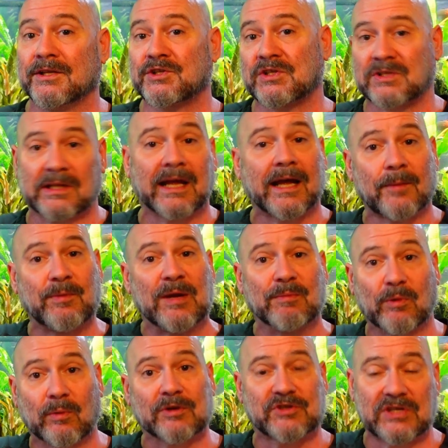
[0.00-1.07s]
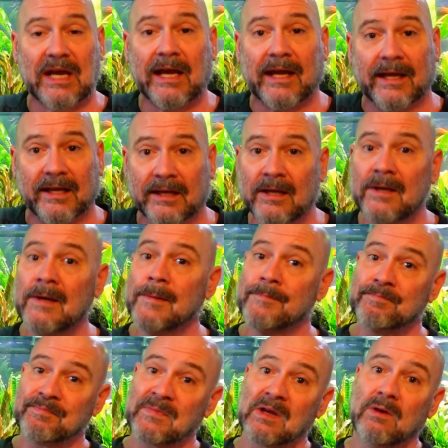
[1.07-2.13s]
because a lot of people will say,
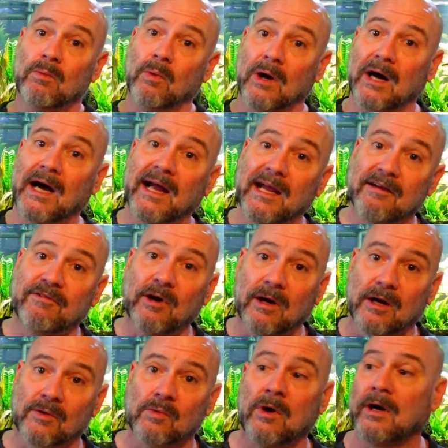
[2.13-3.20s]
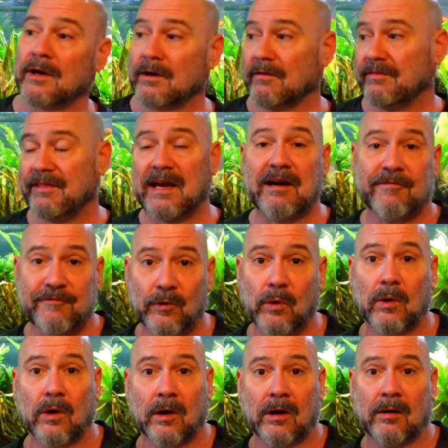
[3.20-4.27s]
well, I have hard water,
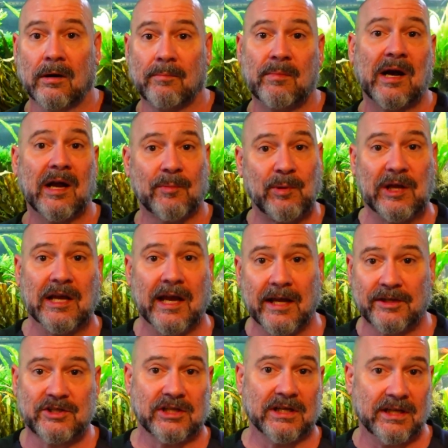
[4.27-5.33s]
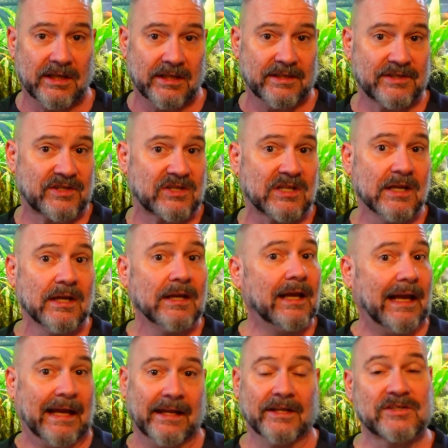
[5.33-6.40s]
therefore my pH is,
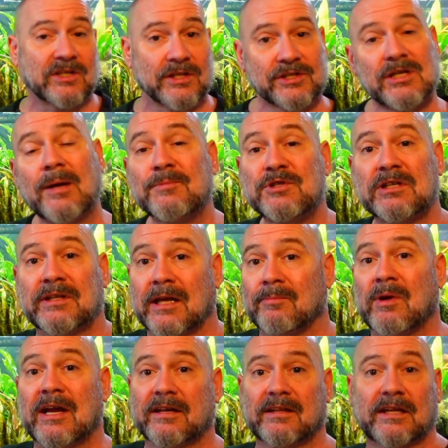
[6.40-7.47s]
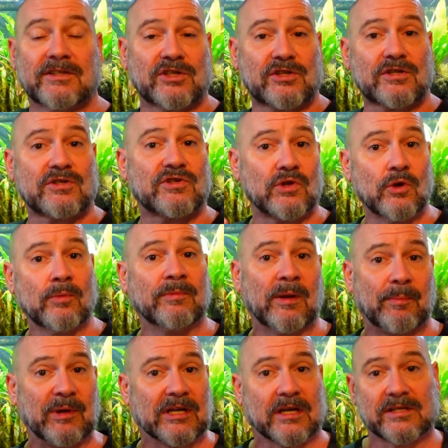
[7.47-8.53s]
and it's an assumption they make. They just assume
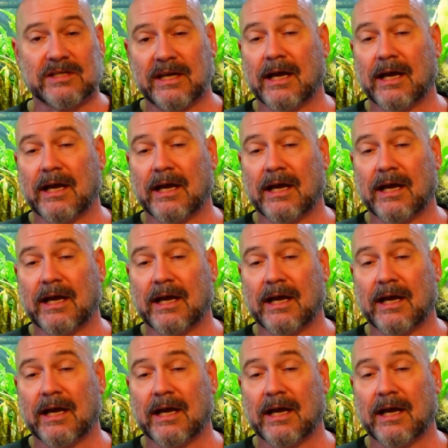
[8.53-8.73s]
that because they